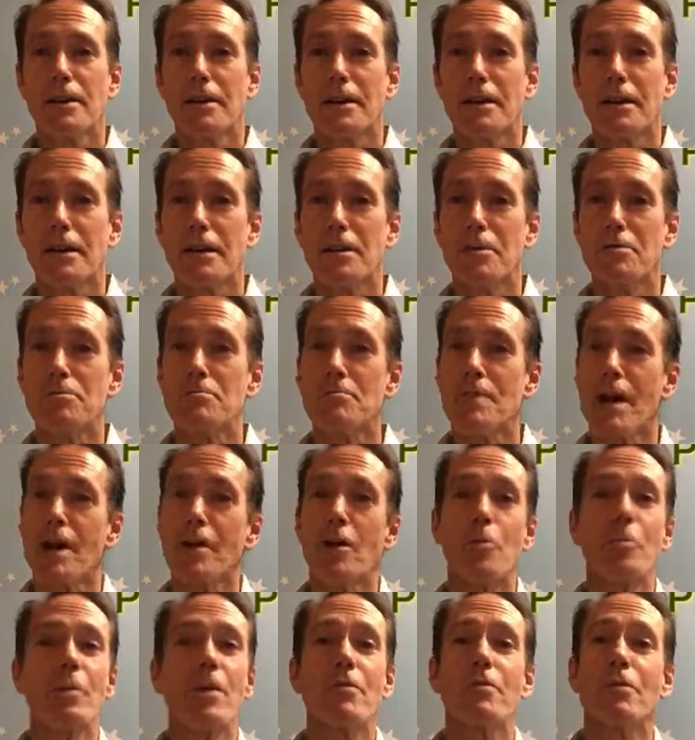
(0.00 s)
I
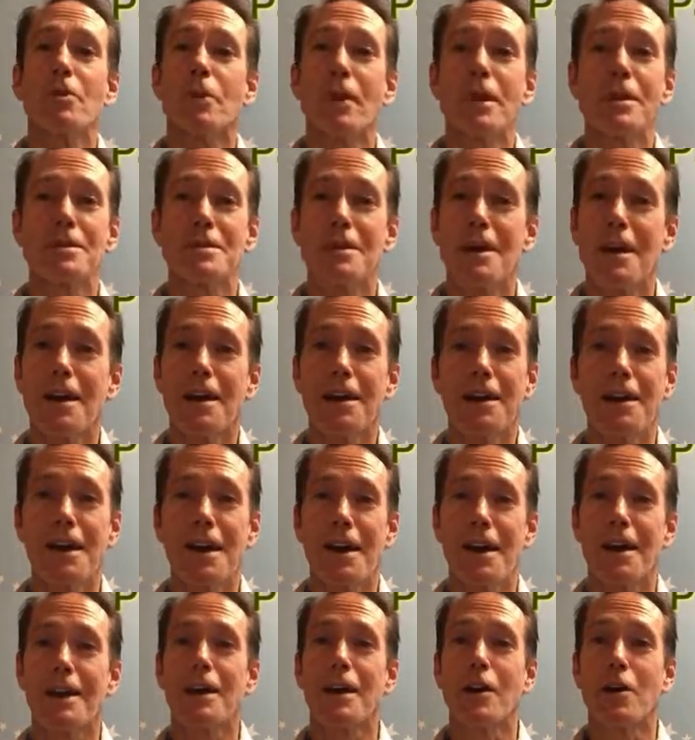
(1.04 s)
hope you have a great day,
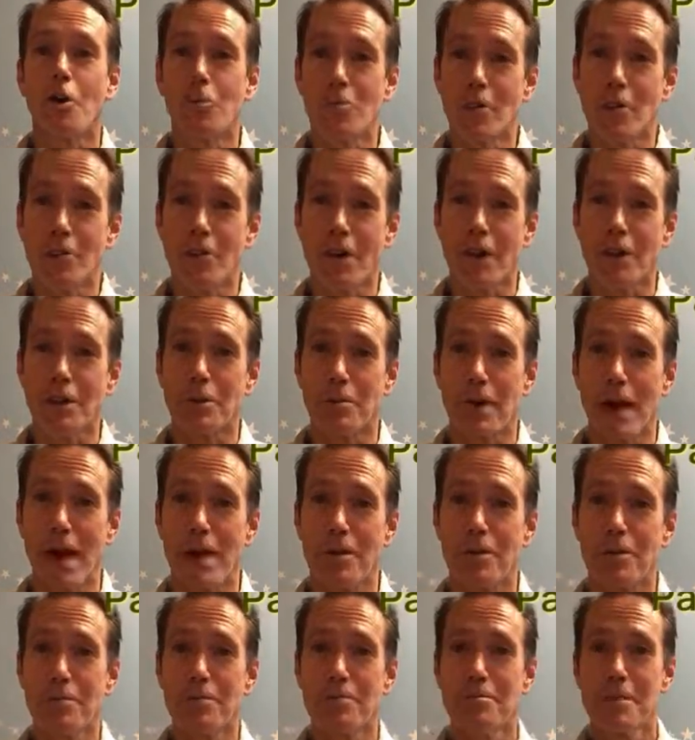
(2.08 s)
and I hope you find your
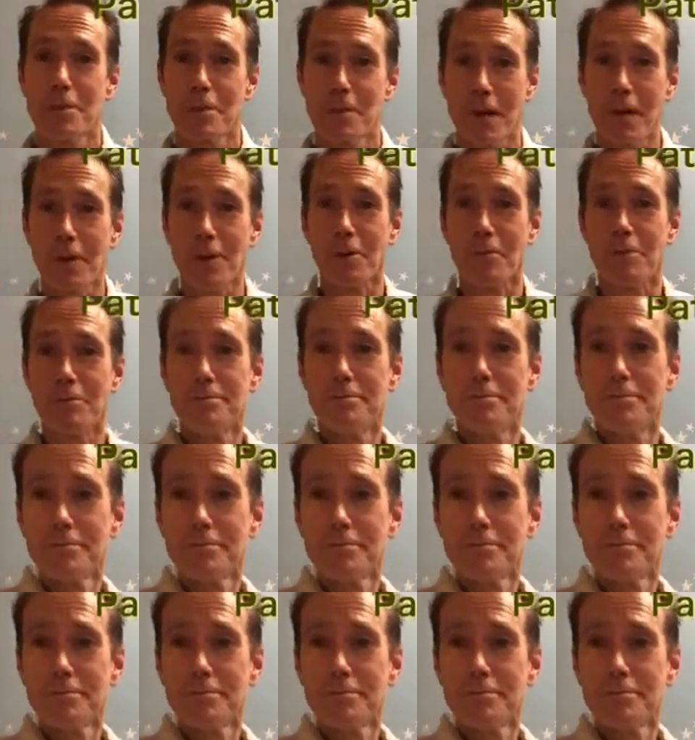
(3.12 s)
path. Thank you.